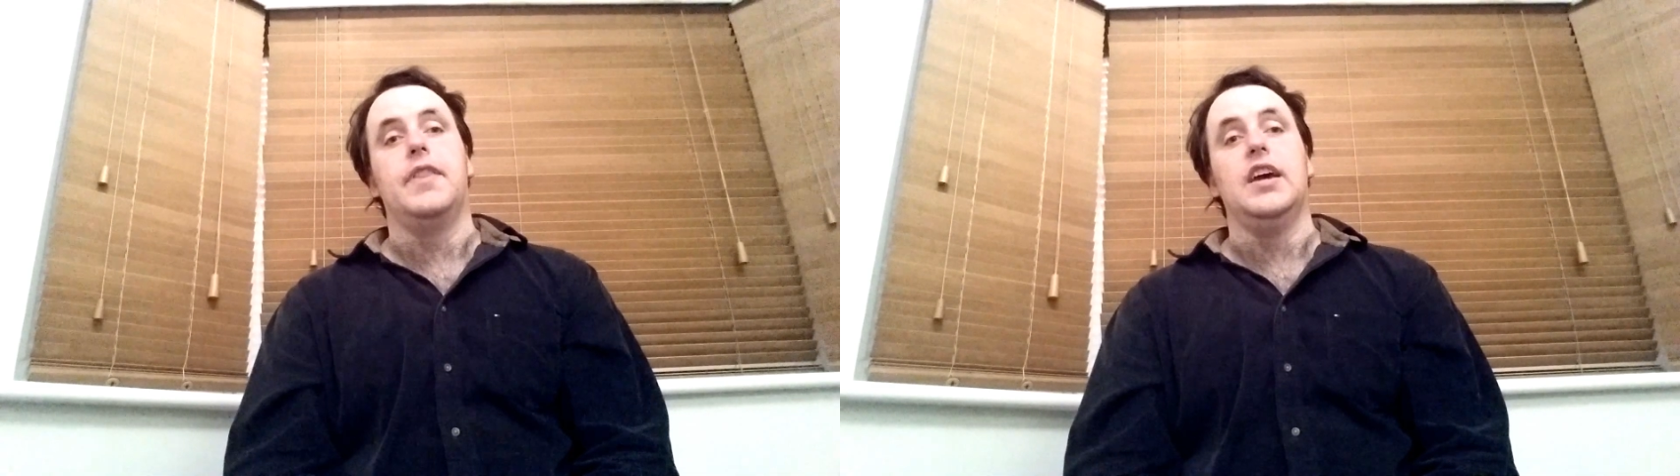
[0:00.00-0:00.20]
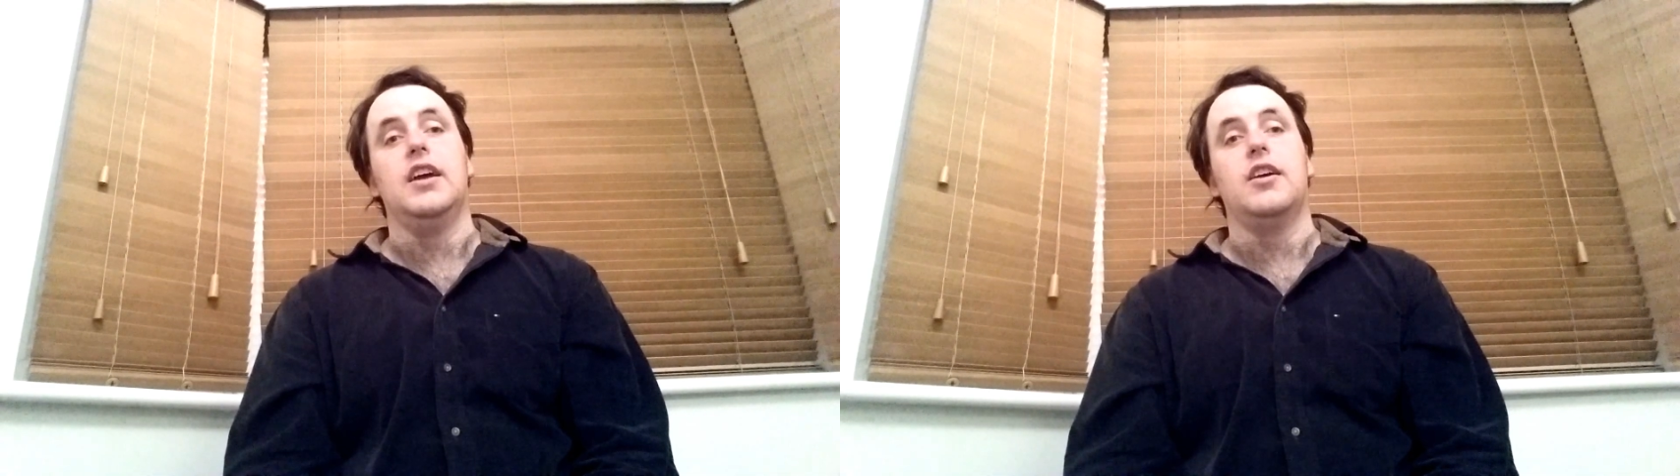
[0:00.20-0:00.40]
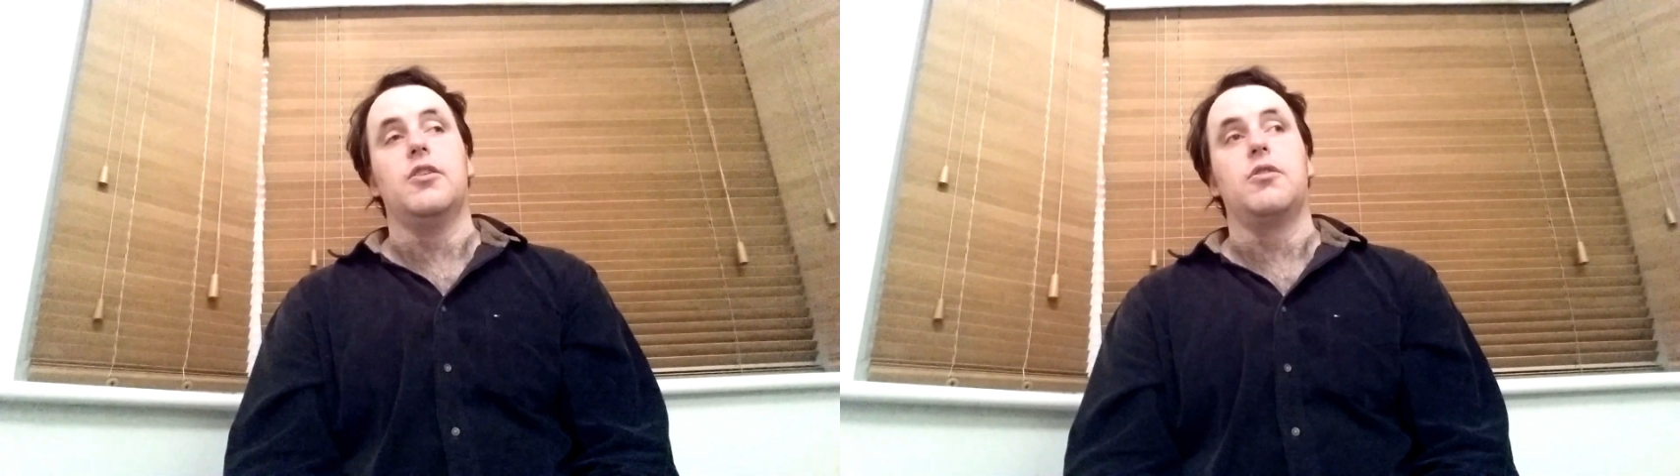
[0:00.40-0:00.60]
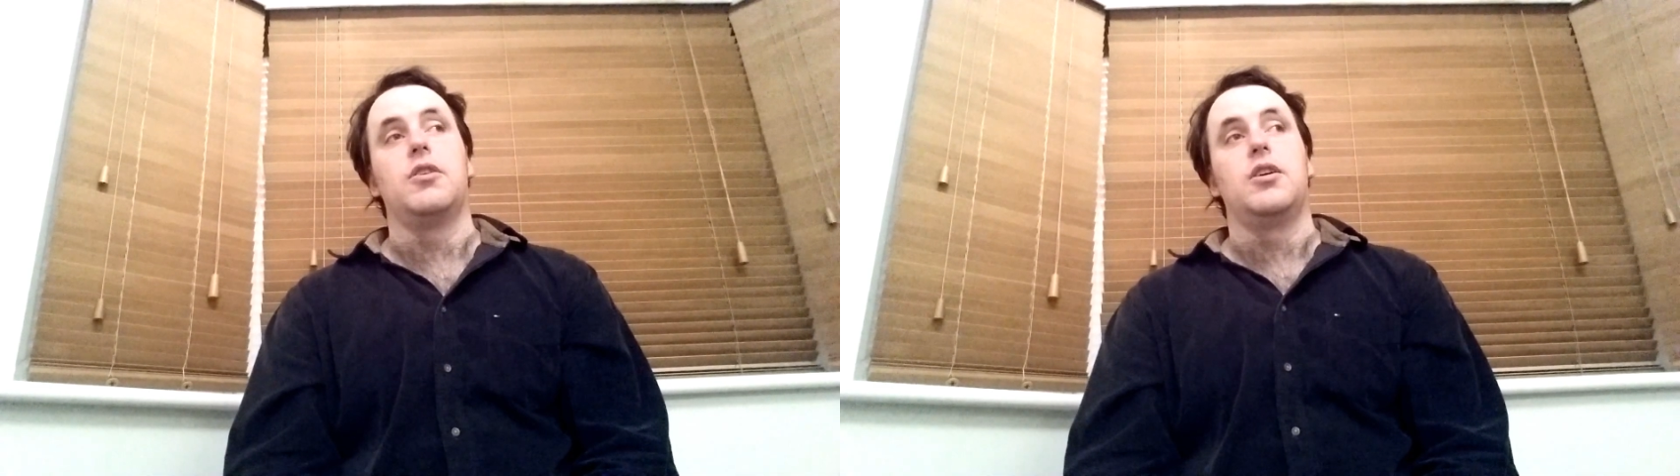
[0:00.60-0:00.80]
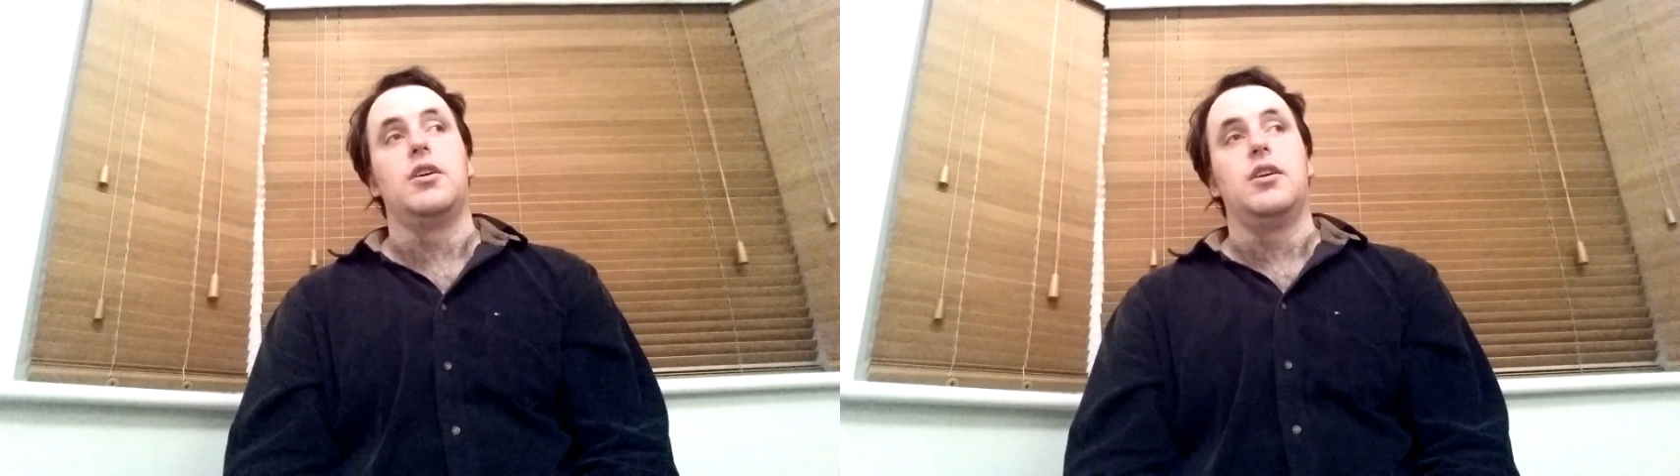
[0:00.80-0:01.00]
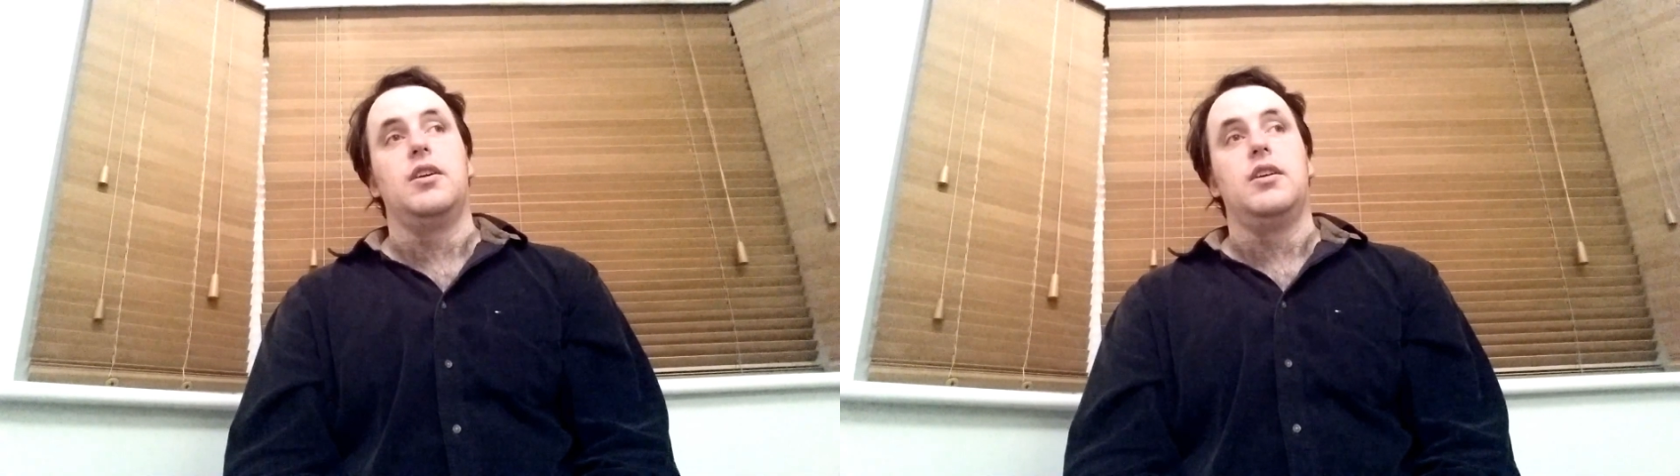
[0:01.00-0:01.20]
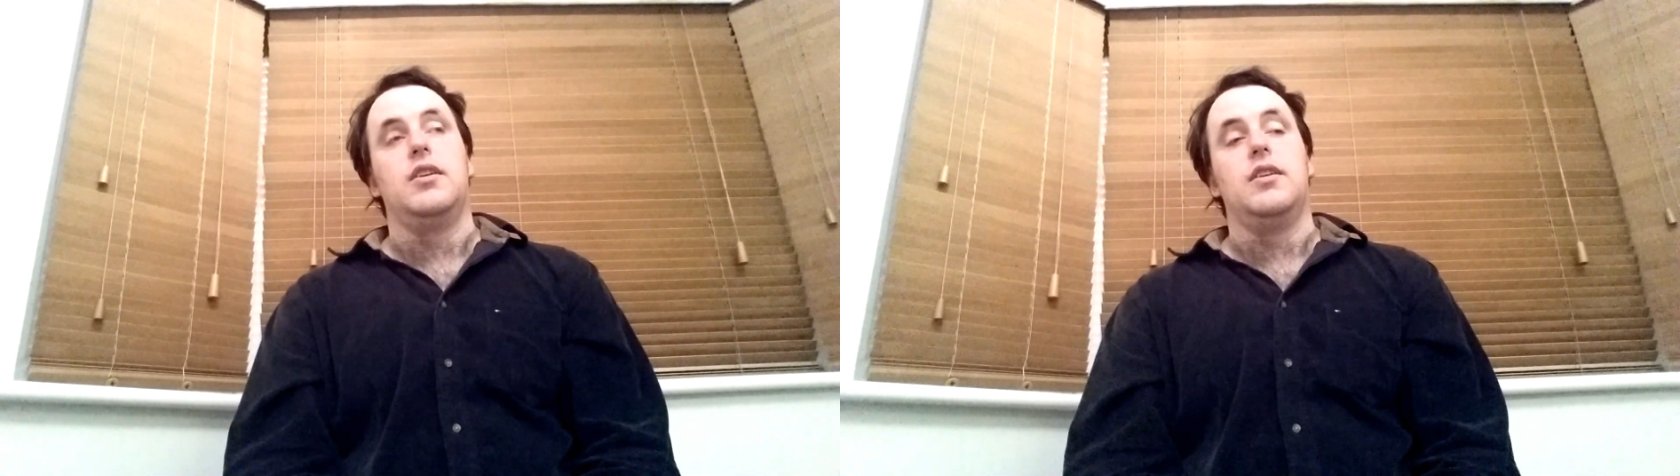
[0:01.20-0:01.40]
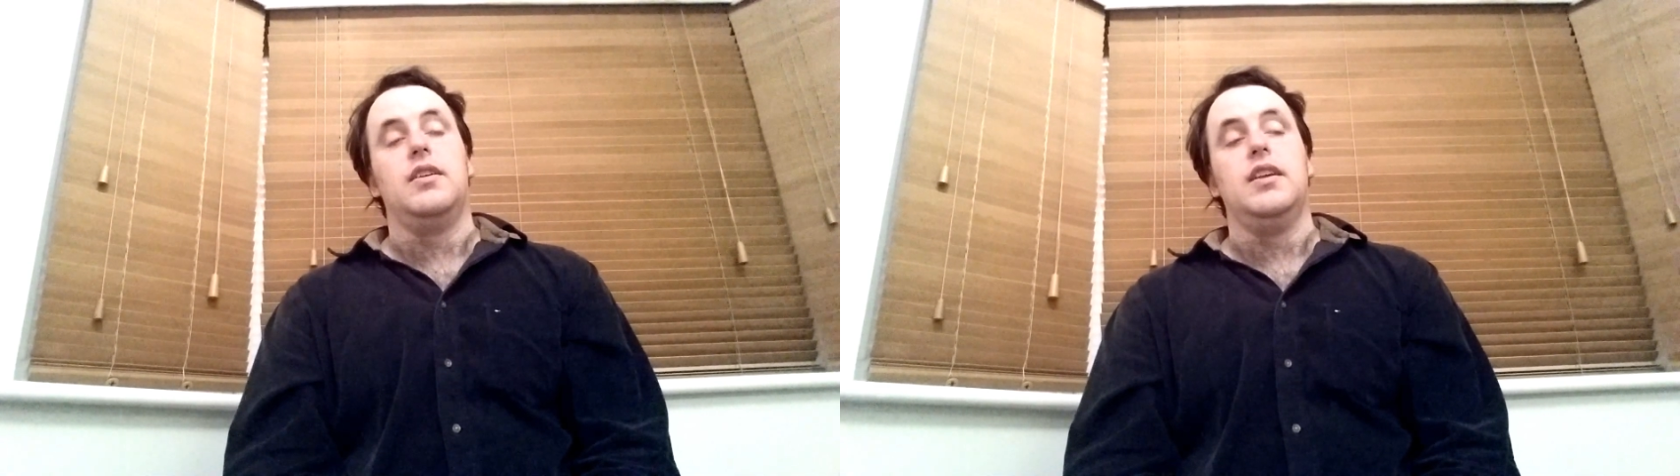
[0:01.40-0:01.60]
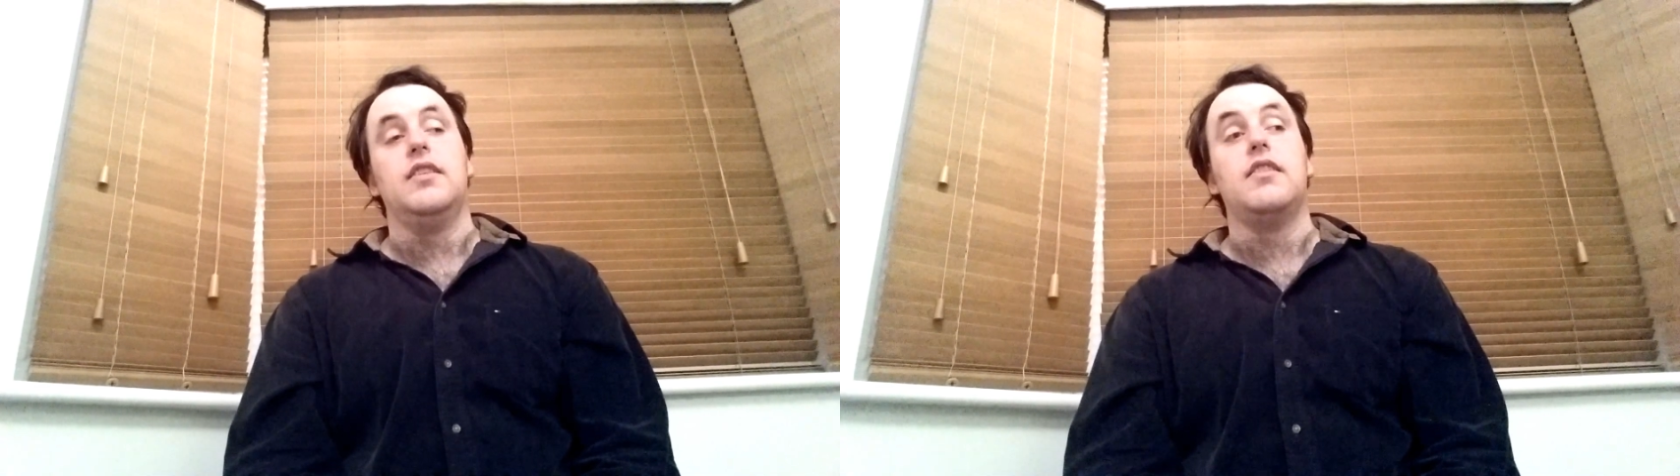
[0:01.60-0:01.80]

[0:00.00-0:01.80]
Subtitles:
There is